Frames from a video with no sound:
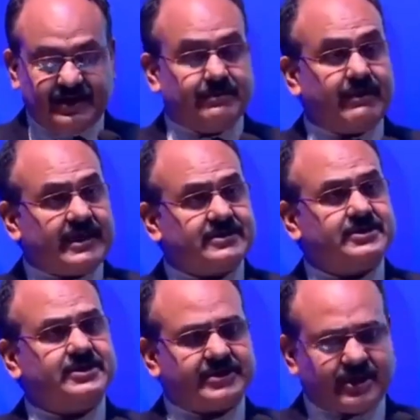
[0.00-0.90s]

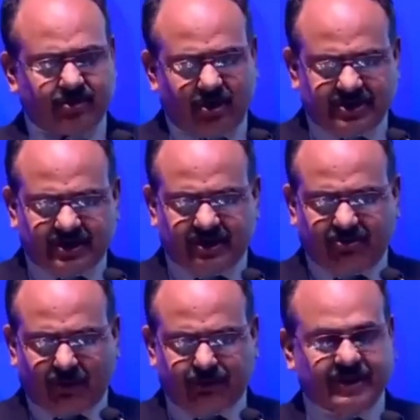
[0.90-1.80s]
Imagine the technological
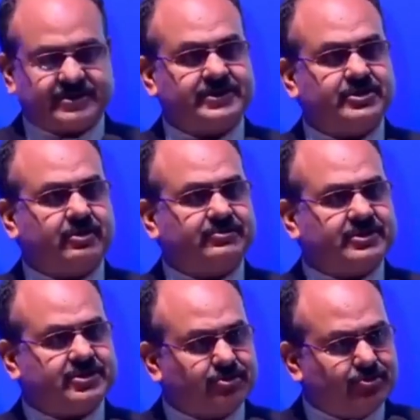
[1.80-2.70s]
complexity of
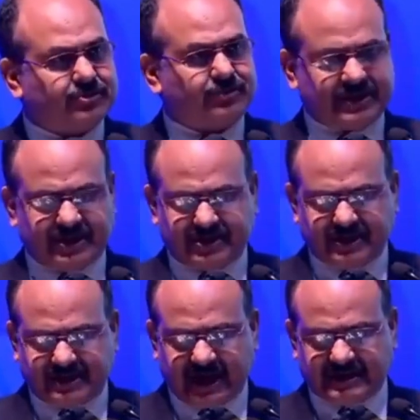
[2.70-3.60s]
this
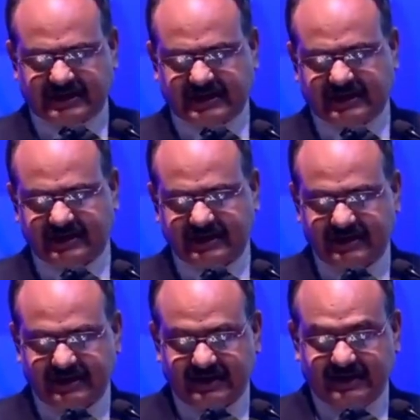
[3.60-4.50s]
deduplication task.
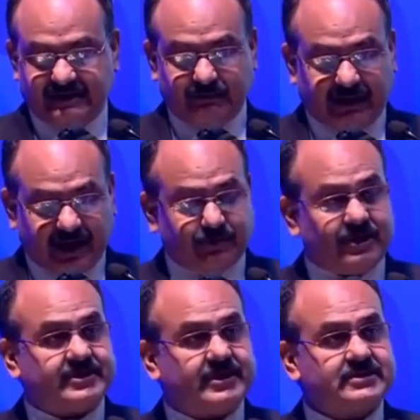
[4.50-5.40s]

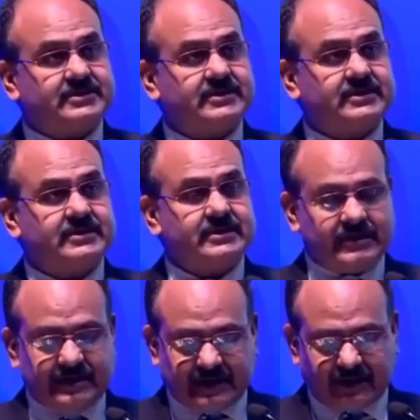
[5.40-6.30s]
Biometrics,
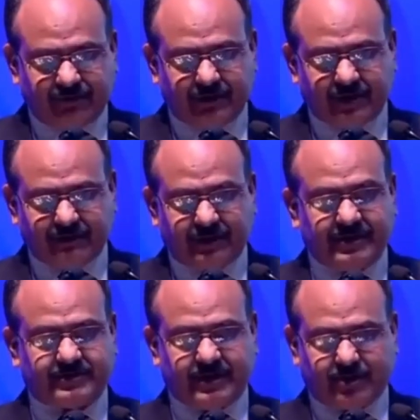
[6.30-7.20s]
10
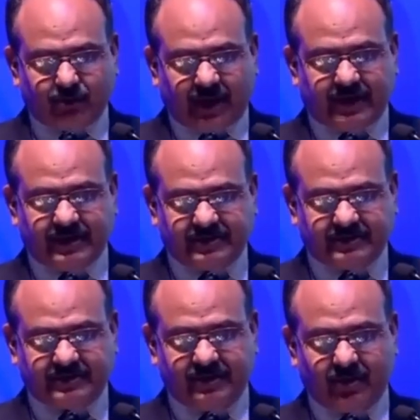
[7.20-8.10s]
fingerprints and 2
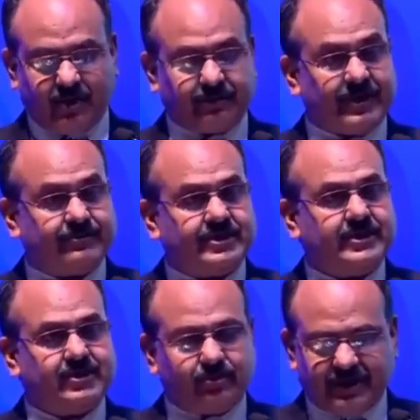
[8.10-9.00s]
iris of
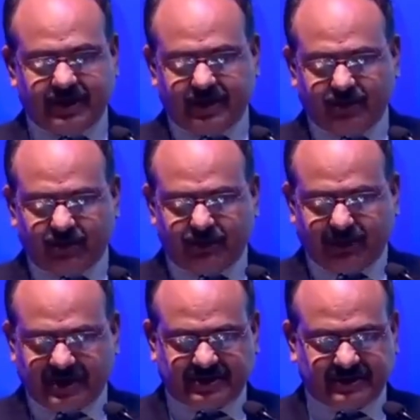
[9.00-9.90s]
every newly
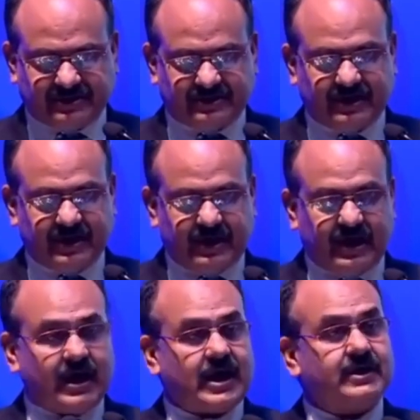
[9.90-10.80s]
enrolled person
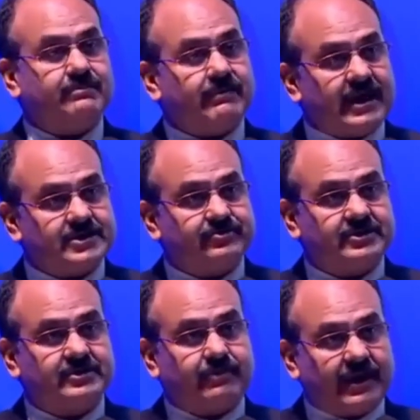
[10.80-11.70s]
are matched
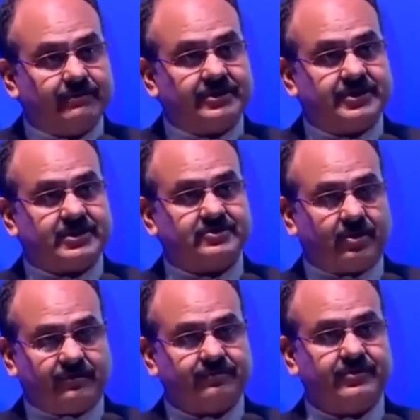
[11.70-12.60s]
with the biometrics
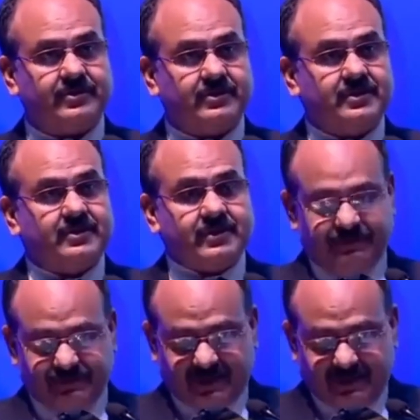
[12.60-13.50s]
of
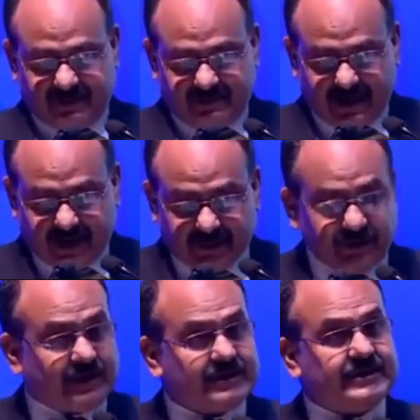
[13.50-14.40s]

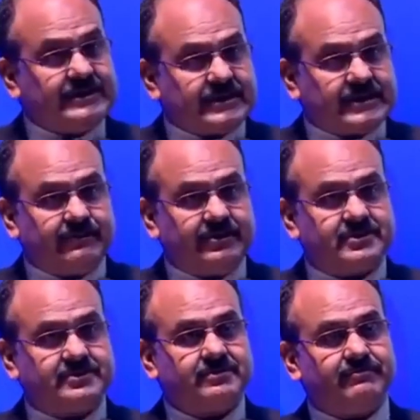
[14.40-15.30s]
everyone in the
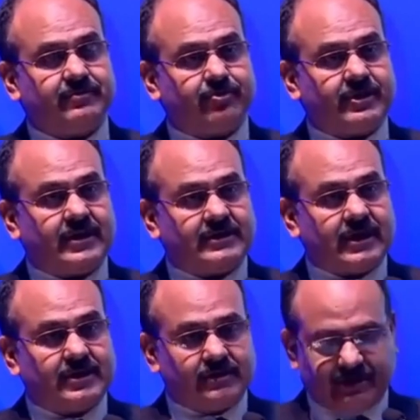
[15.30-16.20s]
database before an
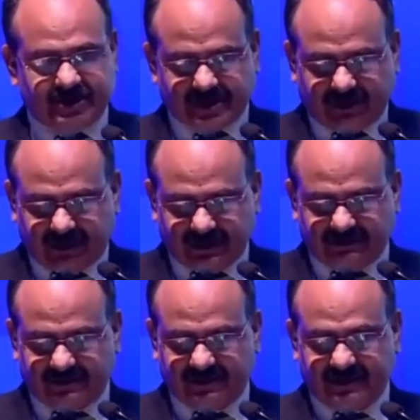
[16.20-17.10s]
Aadhaar number is given.
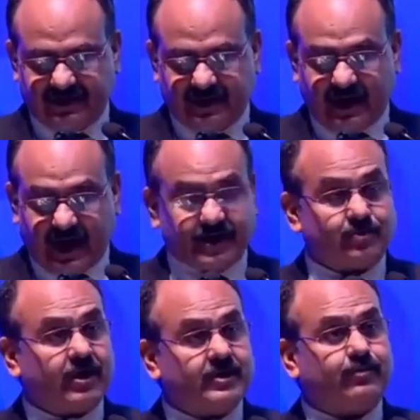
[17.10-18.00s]

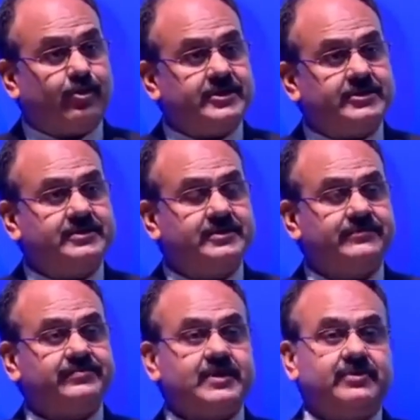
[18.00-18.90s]
At one point,
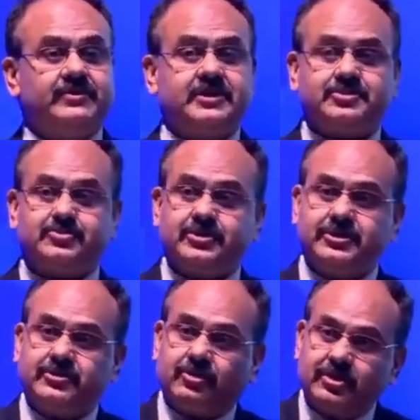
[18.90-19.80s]
we used to
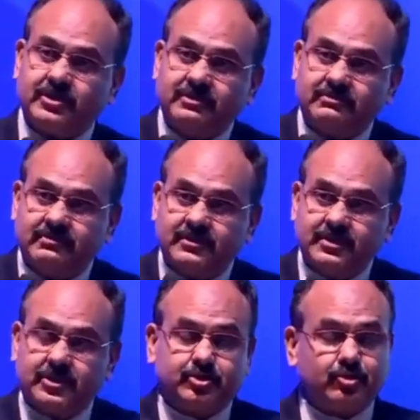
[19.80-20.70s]
enroll
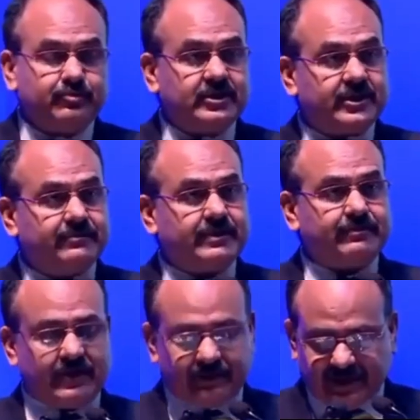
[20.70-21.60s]
2 million
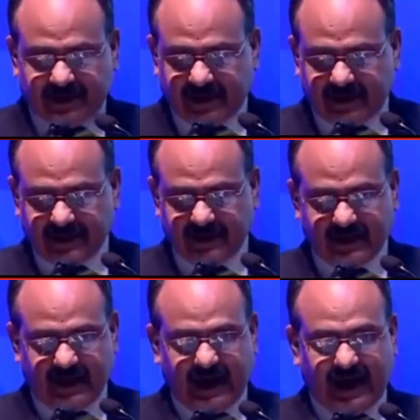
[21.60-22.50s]
people every day,
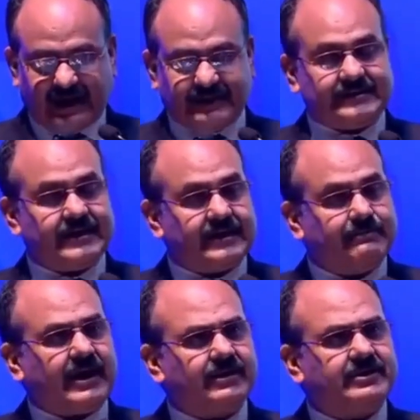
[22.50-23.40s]
and their
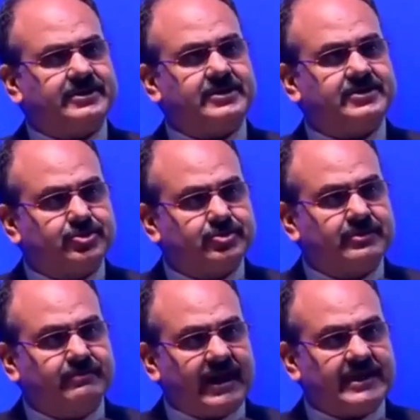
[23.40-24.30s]
biometrics used to
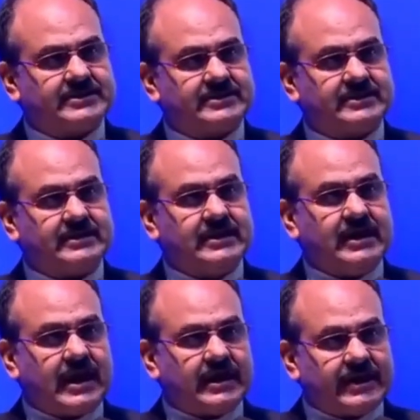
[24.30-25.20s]
be matched
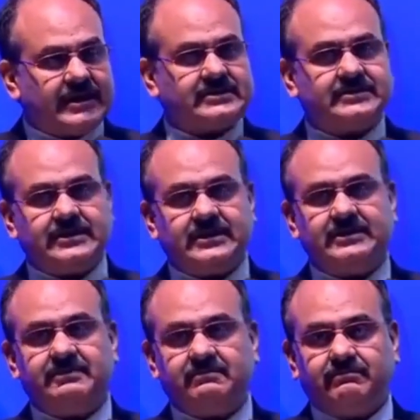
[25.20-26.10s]
against
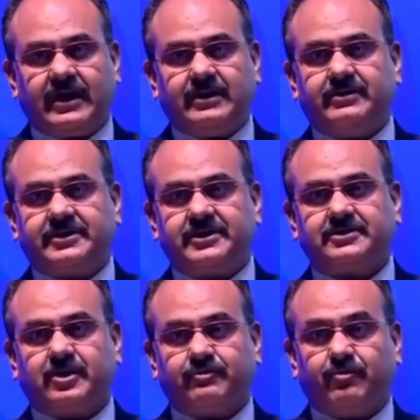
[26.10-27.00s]
the
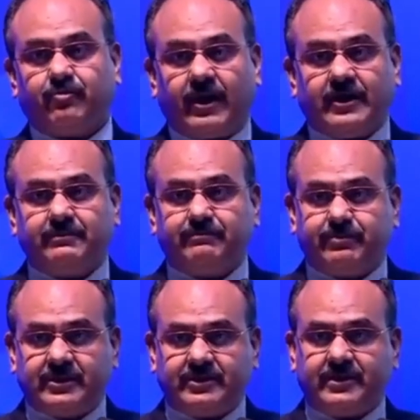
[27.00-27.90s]
biometrics of
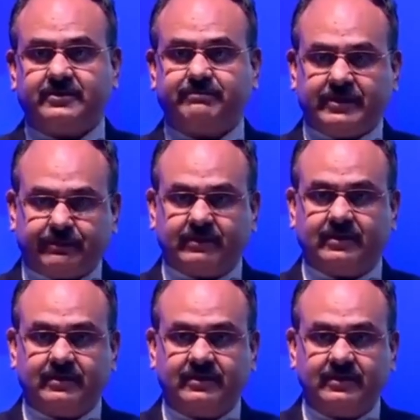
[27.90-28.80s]
1 billion
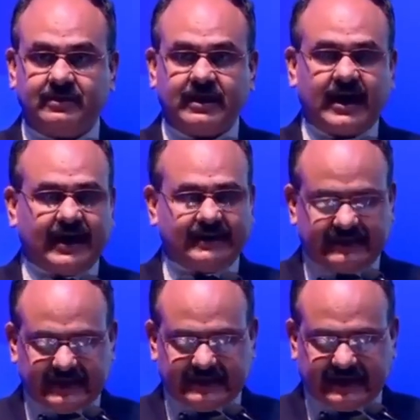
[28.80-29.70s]
people, and
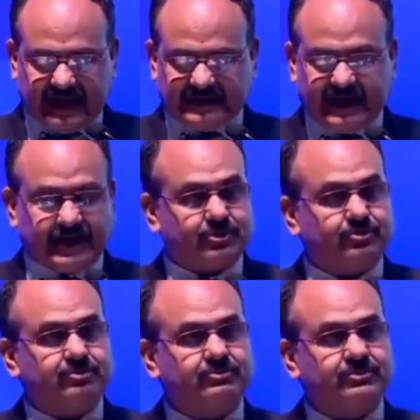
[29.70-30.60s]
this task had to